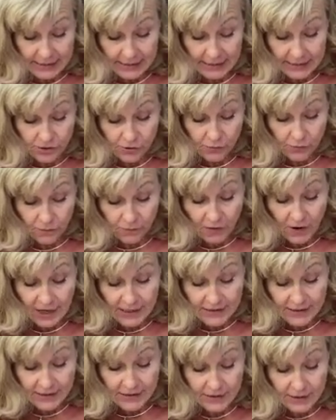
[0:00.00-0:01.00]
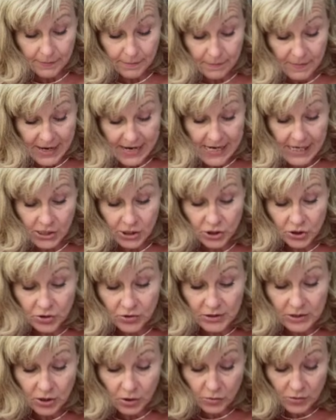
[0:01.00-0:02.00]
you'll find that the ink
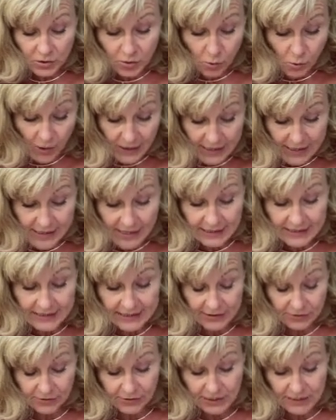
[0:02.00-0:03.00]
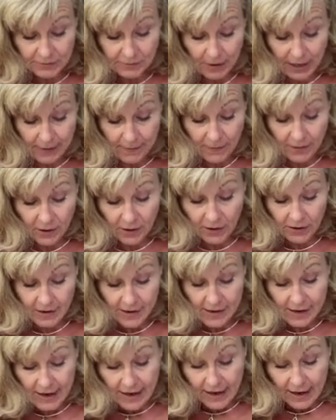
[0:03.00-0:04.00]
should go quite nicely on this paper.
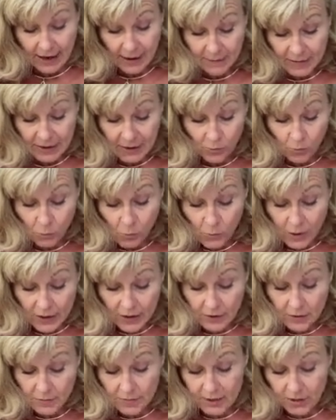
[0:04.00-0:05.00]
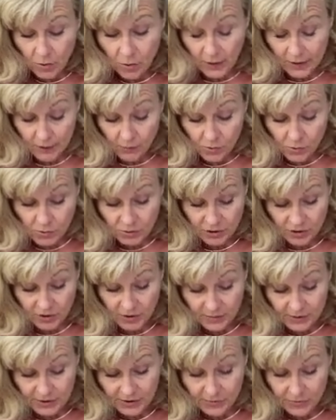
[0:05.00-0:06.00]
I mean, it will be quite watery,
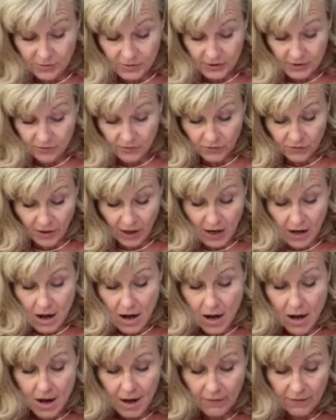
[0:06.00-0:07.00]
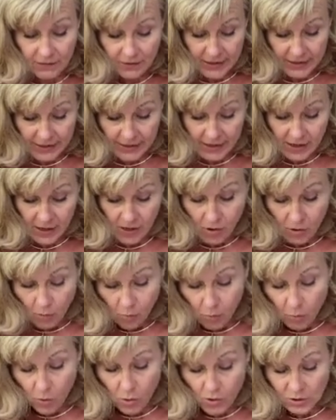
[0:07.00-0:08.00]
but it will give you that lovely
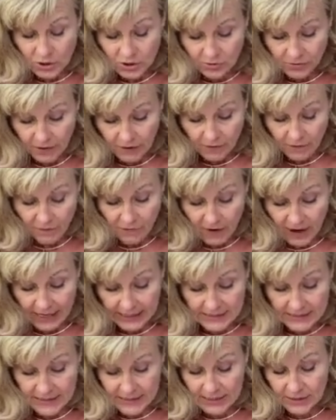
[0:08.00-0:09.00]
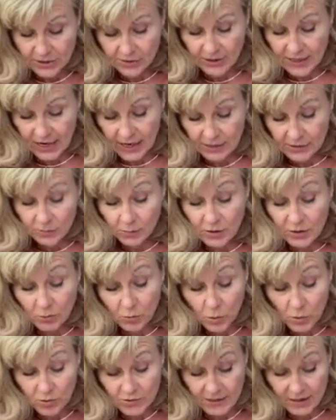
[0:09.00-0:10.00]
watery effect that you get with
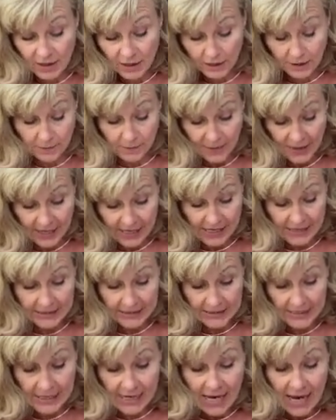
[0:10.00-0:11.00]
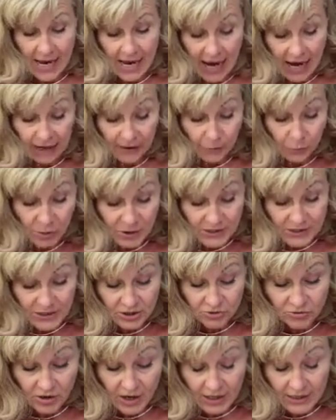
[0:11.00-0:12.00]
watercolor paint. And once
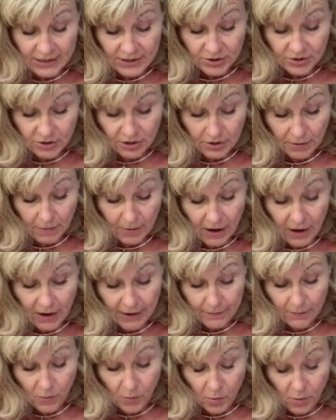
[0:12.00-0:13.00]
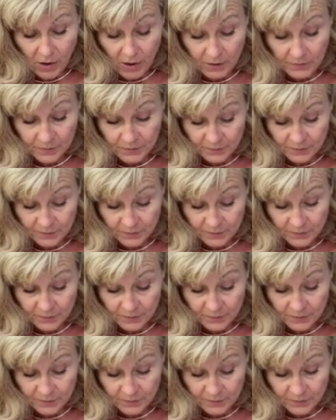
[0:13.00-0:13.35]
it dries, you can apply more